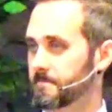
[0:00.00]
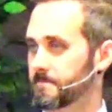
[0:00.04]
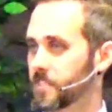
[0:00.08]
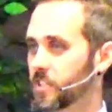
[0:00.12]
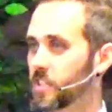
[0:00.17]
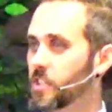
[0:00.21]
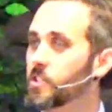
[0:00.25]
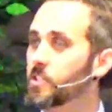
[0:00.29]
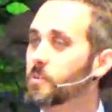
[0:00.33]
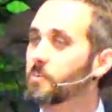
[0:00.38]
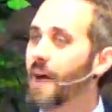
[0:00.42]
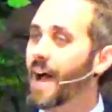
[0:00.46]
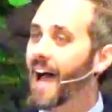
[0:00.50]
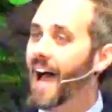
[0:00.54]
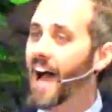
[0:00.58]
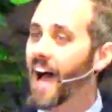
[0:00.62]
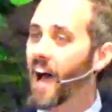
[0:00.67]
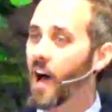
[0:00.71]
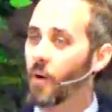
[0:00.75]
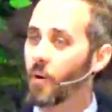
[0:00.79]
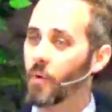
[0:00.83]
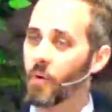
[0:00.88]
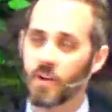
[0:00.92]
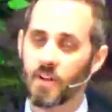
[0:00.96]
Do you
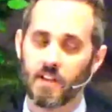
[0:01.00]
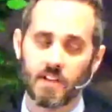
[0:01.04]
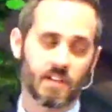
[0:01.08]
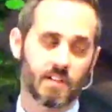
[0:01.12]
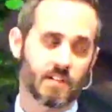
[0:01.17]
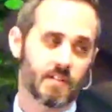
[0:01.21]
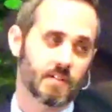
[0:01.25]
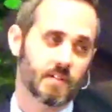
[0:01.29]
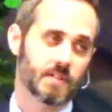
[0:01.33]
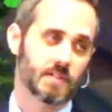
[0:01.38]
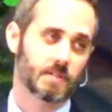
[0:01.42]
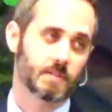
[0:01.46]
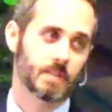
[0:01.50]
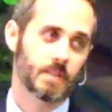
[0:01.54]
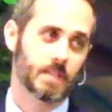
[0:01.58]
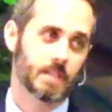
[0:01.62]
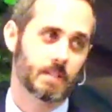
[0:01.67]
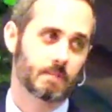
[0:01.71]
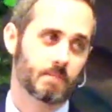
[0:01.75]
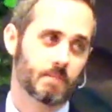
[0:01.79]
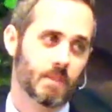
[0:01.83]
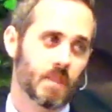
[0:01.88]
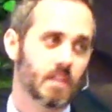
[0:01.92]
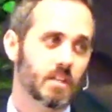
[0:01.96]
bow?
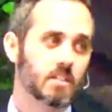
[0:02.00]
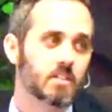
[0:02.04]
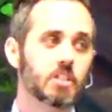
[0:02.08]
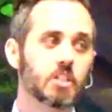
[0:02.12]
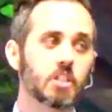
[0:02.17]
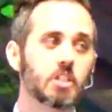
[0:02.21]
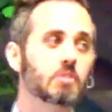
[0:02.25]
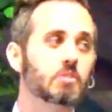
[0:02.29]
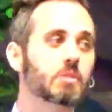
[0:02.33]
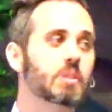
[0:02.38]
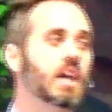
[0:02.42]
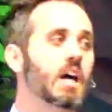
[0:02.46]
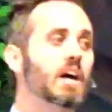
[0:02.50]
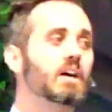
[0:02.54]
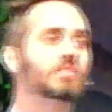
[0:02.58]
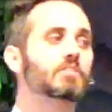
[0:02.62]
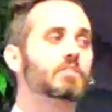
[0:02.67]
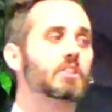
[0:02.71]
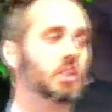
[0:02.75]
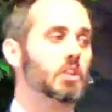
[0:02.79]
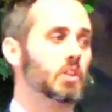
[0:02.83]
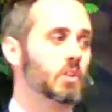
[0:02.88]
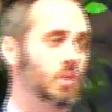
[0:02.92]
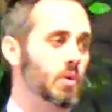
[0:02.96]
Do you
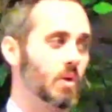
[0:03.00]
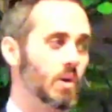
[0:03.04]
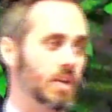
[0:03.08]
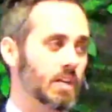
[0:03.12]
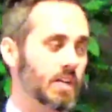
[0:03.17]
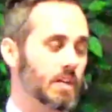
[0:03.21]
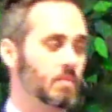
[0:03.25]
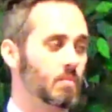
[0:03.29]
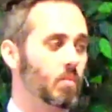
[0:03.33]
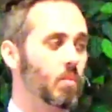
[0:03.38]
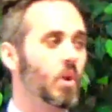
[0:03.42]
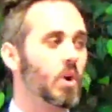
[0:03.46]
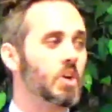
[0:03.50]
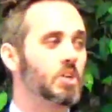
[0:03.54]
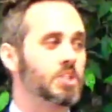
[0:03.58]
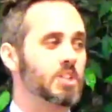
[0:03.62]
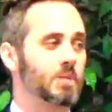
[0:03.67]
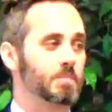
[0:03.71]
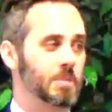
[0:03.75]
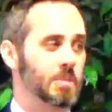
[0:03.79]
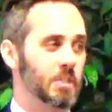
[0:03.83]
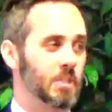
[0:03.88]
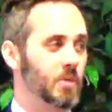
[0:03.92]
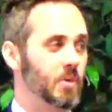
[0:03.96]
love the Lord and
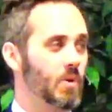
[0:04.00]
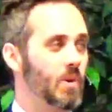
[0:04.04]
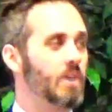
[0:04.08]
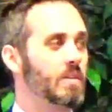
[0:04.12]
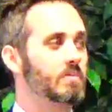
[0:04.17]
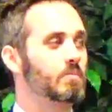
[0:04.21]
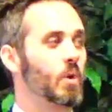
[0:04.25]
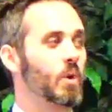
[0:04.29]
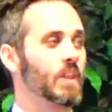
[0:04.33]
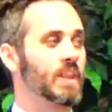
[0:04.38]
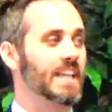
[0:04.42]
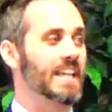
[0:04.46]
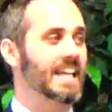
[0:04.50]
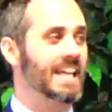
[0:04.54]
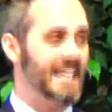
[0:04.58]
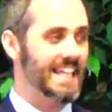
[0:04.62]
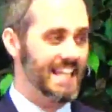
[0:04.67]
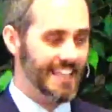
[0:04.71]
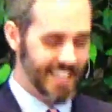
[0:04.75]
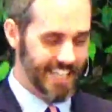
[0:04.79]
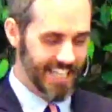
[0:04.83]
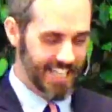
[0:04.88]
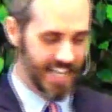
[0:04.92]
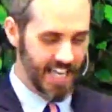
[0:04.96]
worship the Lord more than
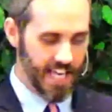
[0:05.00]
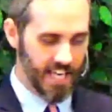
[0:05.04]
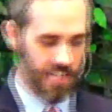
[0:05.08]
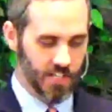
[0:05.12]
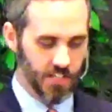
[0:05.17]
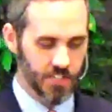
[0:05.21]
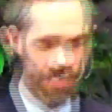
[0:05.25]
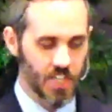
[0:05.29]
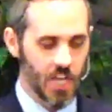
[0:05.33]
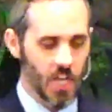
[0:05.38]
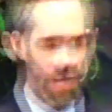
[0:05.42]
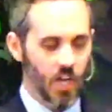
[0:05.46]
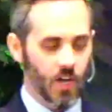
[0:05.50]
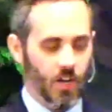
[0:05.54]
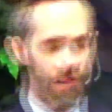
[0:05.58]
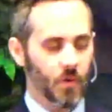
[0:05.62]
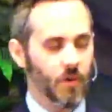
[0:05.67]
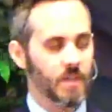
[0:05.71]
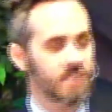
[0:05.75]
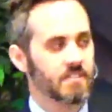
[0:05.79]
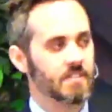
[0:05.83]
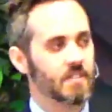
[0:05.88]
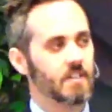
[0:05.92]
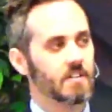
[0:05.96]
anything else?
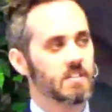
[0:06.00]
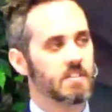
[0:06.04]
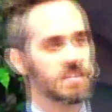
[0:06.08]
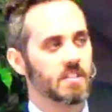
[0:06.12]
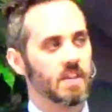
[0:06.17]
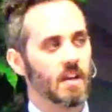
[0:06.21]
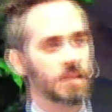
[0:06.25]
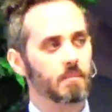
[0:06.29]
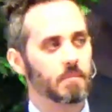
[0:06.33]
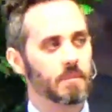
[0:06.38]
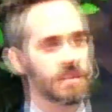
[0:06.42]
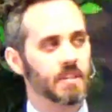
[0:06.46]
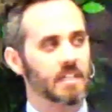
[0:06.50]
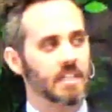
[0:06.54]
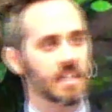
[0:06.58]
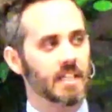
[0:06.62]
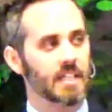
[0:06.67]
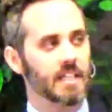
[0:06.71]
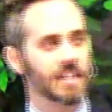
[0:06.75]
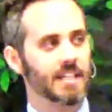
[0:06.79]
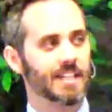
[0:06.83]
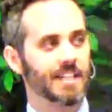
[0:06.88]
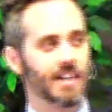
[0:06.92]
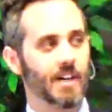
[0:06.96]
Or is there
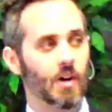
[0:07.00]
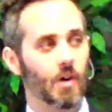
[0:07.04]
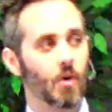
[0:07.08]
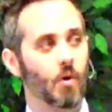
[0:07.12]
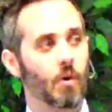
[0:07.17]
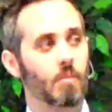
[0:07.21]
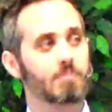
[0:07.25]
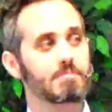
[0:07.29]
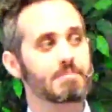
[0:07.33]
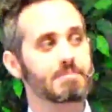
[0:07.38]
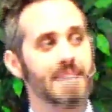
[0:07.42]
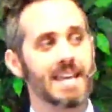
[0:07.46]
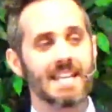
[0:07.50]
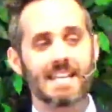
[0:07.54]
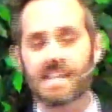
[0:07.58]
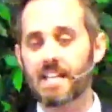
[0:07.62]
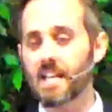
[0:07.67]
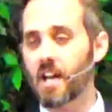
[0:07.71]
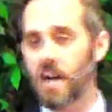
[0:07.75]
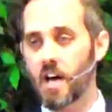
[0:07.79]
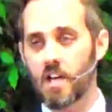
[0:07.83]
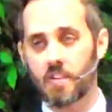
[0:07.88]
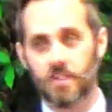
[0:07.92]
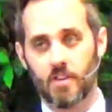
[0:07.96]
something or
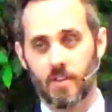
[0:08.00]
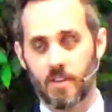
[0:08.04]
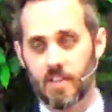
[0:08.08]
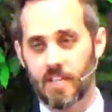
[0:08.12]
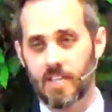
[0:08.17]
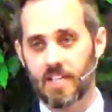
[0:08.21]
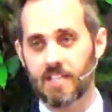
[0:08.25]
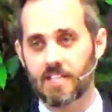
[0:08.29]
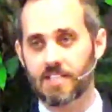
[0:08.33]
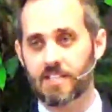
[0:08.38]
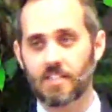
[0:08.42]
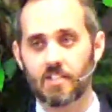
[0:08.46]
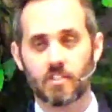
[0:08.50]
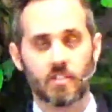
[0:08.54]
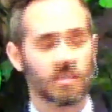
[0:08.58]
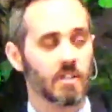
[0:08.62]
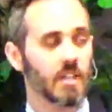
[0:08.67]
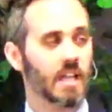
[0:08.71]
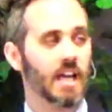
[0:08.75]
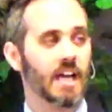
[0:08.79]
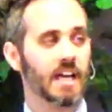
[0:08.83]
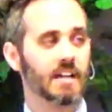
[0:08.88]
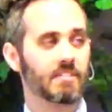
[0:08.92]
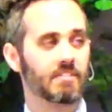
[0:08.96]
many other things in your
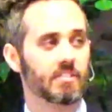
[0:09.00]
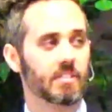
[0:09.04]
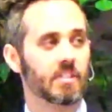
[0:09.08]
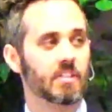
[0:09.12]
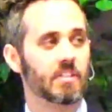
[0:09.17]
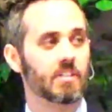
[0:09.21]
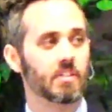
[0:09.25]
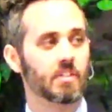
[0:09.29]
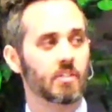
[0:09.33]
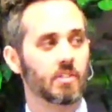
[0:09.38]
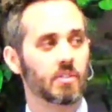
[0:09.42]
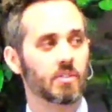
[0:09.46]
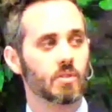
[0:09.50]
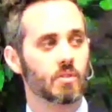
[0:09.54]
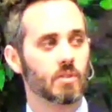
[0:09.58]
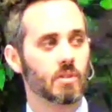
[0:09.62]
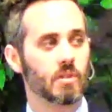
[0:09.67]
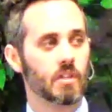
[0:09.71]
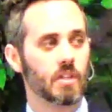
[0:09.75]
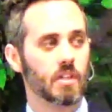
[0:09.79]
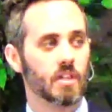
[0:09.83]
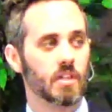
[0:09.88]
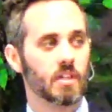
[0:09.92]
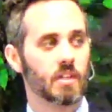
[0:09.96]
life that
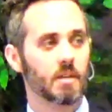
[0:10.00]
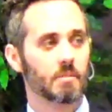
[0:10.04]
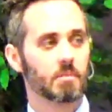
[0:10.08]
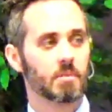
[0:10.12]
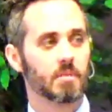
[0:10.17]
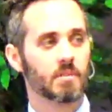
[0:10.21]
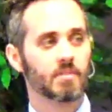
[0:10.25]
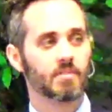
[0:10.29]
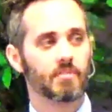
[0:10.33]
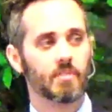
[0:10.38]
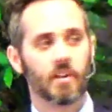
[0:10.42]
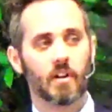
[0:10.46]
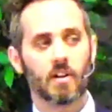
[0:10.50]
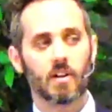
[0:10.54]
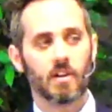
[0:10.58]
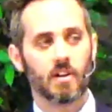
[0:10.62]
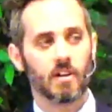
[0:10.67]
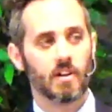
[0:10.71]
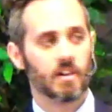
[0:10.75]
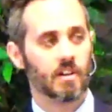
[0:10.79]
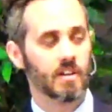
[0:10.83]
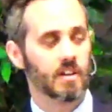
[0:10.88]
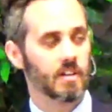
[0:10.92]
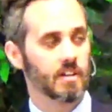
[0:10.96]
you
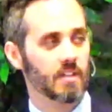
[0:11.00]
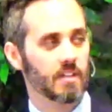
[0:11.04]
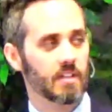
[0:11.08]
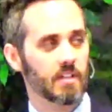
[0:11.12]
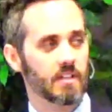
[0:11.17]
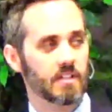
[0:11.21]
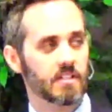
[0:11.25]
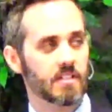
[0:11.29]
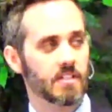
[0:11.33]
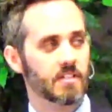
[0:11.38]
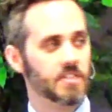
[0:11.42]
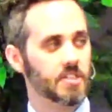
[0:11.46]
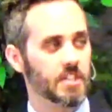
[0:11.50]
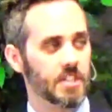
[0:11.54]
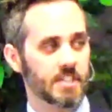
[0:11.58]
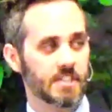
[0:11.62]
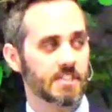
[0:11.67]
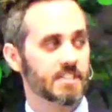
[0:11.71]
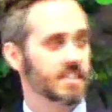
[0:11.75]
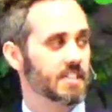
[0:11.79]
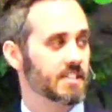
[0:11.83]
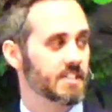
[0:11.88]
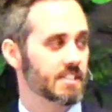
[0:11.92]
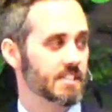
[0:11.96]
prefer to
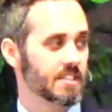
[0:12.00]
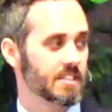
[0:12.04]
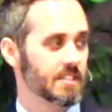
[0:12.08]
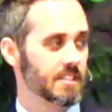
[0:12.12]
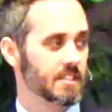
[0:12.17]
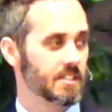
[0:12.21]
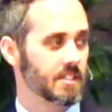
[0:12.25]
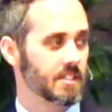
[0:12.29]
Jesus?